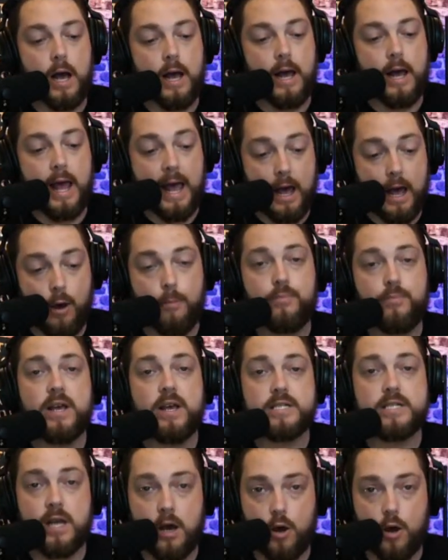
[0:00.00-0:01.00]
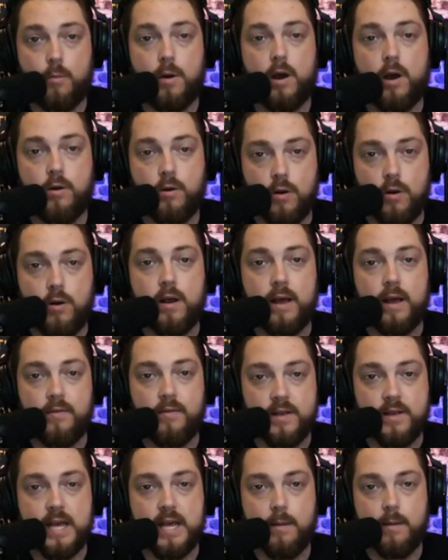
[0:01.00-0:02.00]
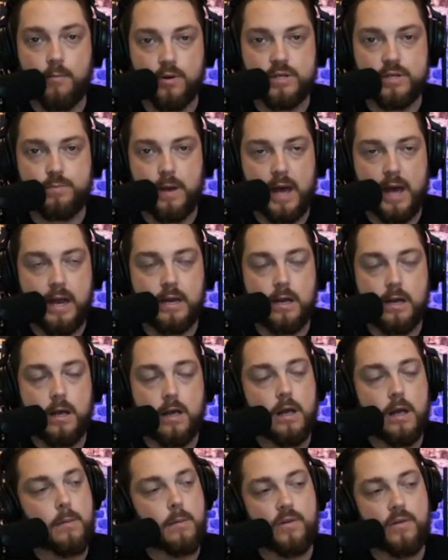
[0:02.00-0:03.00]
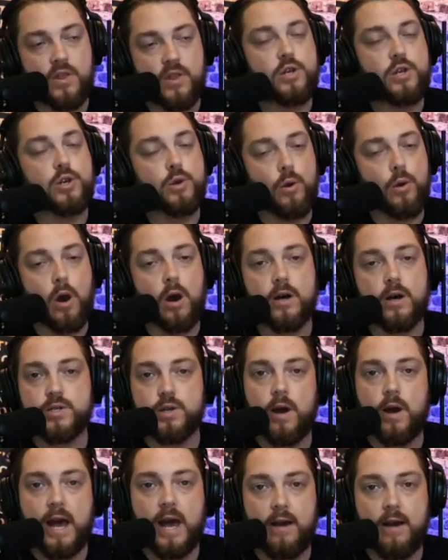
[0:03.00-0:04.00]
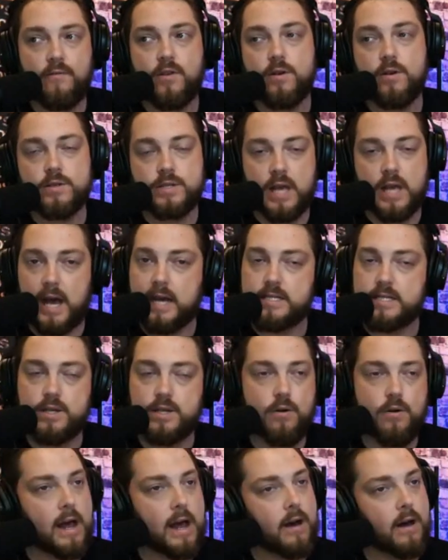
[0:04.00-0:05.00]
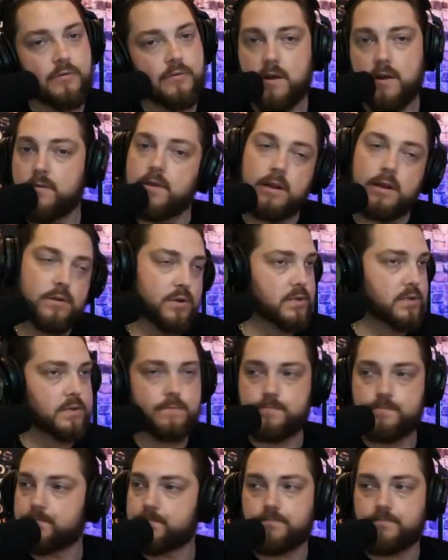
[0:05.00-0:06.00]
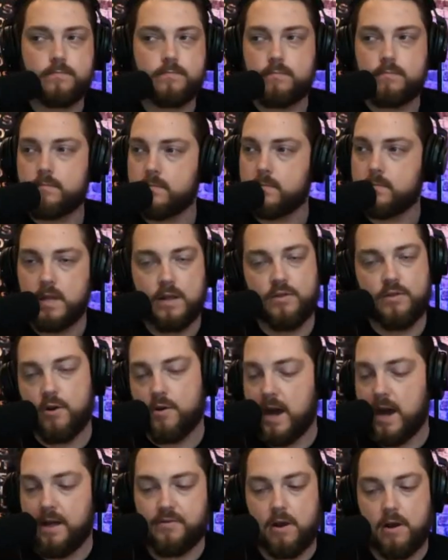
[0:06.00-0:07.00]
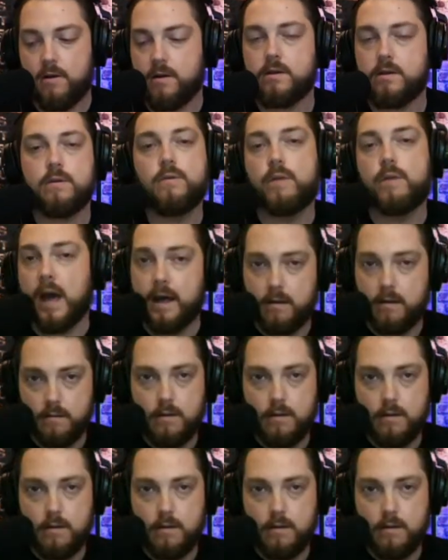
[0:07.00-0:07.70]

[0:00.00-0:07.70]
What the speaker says: help this homeowner in the same respect. But did you also have those guys that are out there that just they're not there to do that?